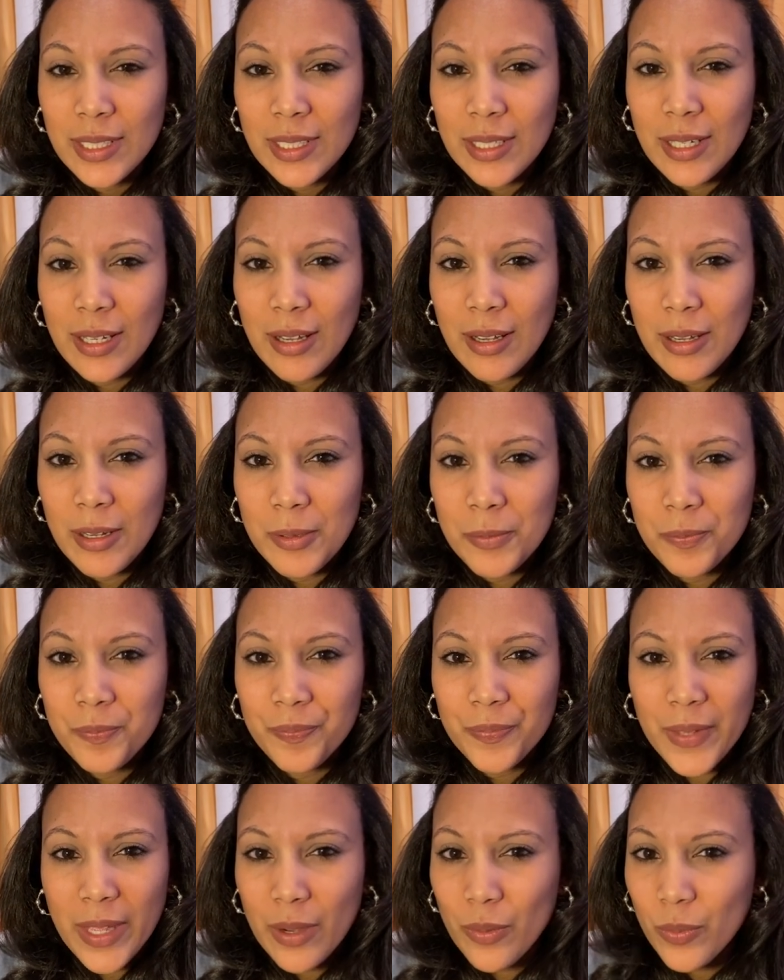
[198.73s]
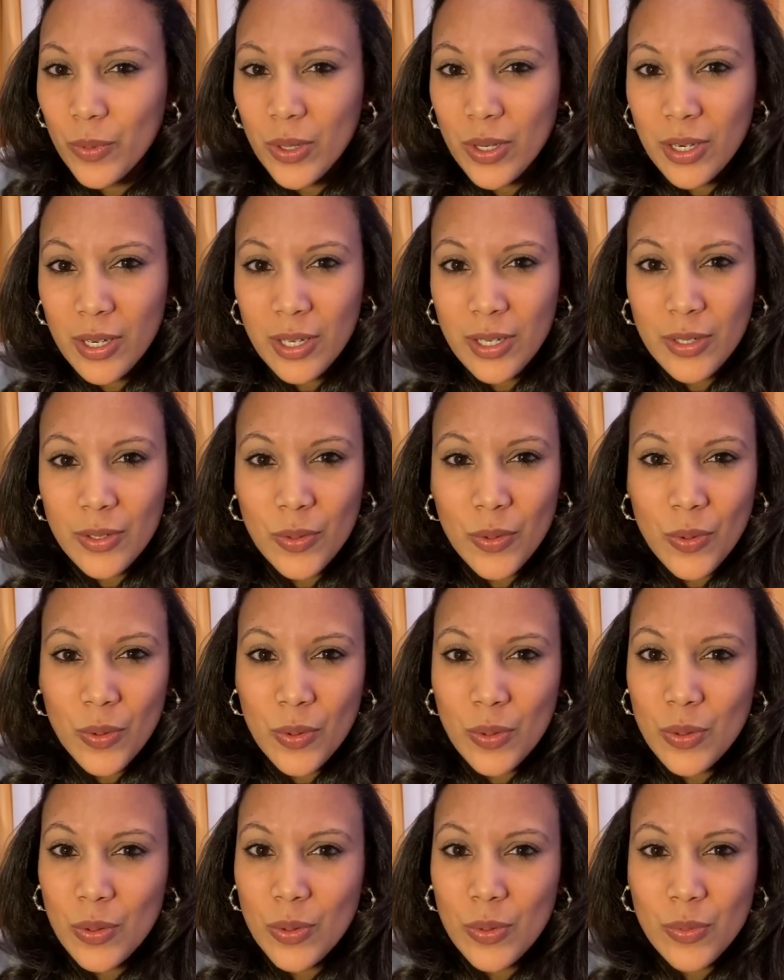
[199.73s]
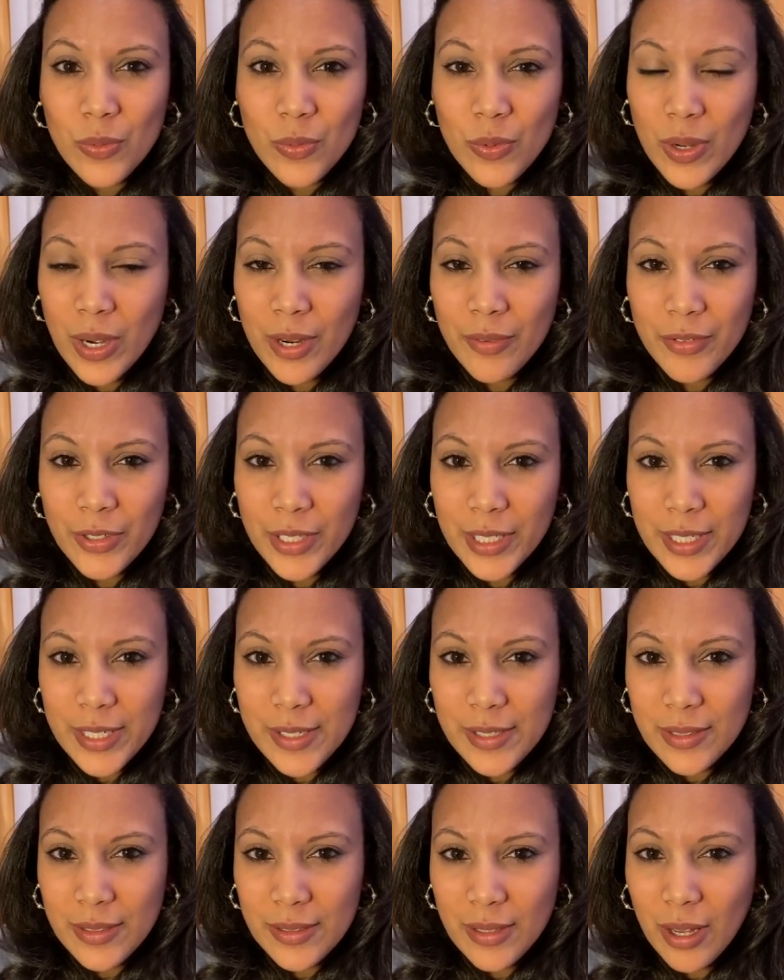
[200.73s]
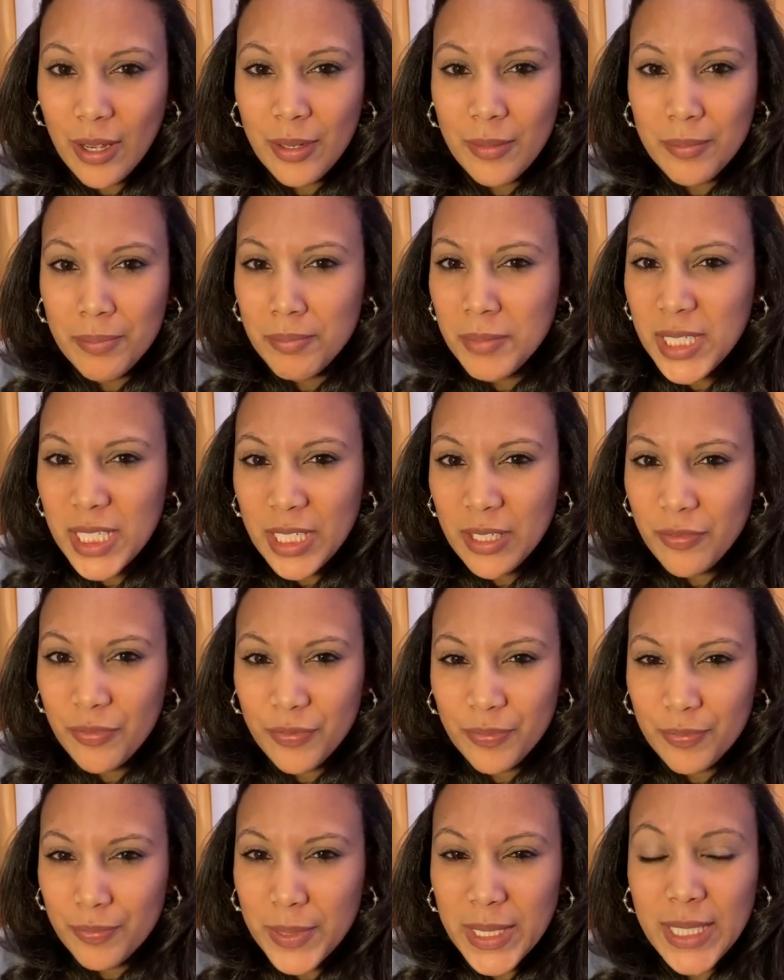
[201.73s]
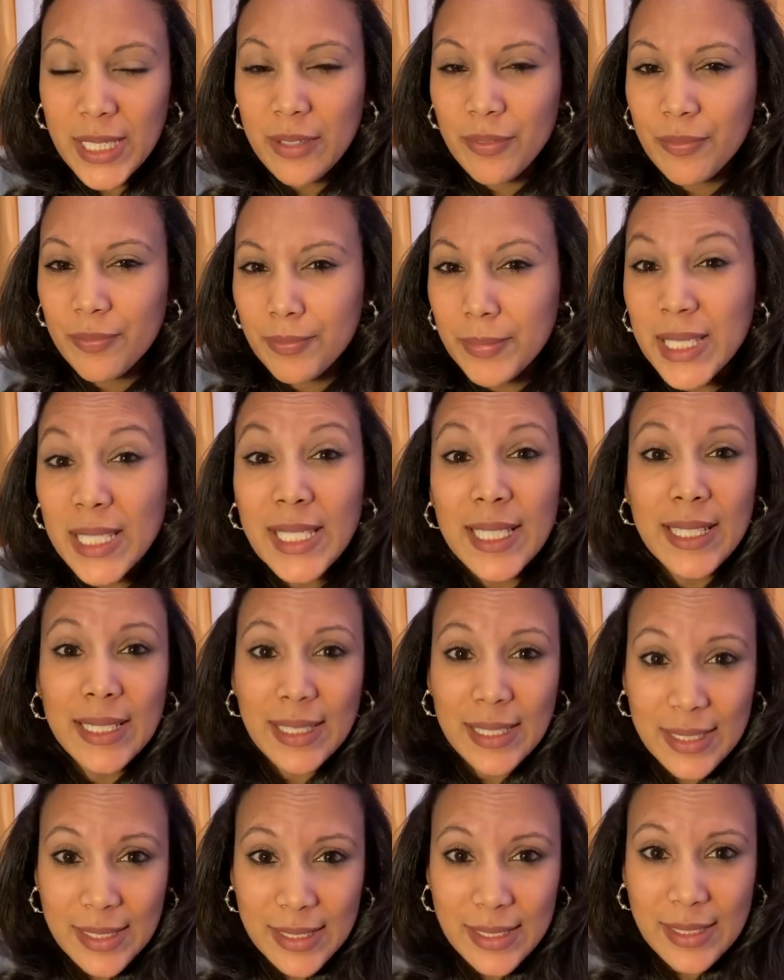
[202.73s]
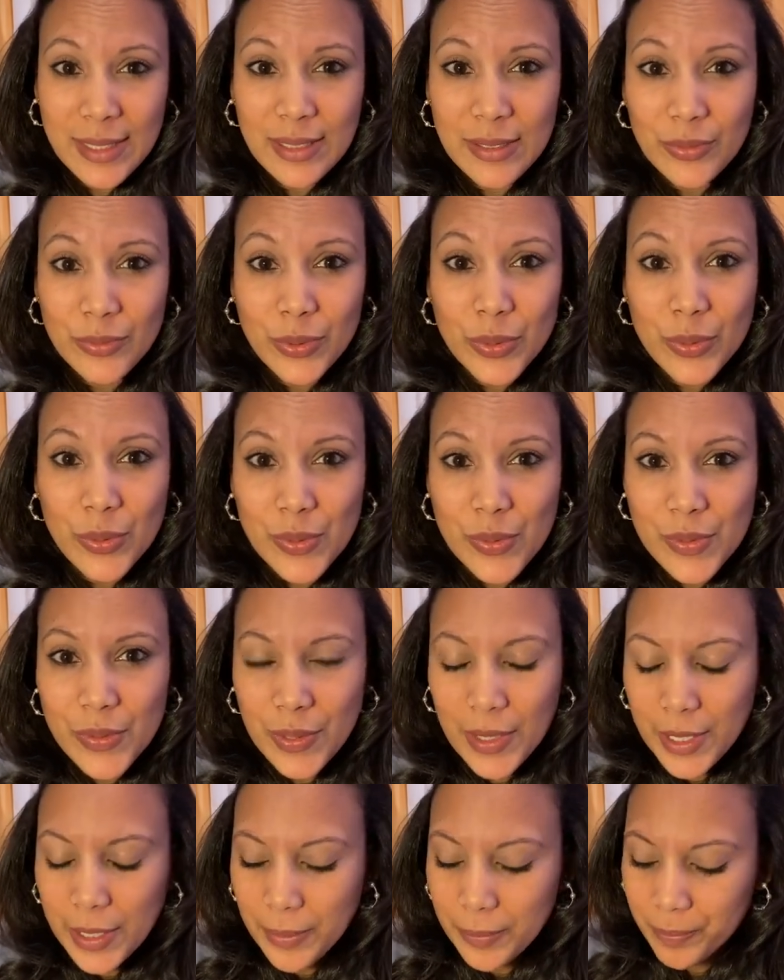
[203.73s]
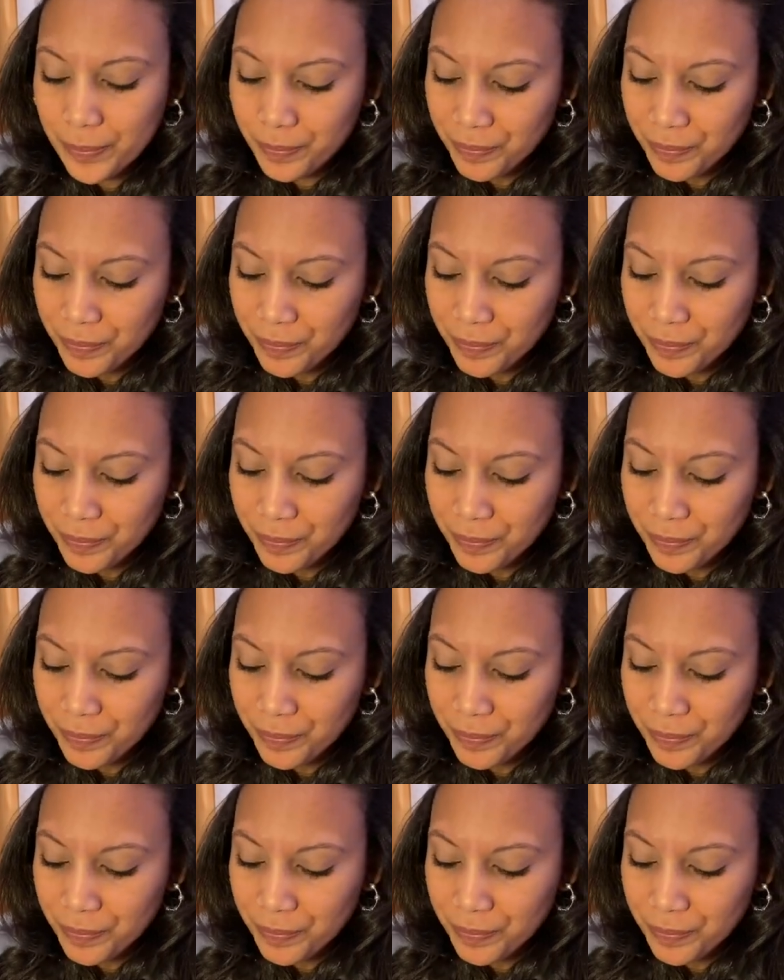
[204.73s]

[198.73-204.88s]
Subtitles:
at work or wherever it is on meaningless rules, right?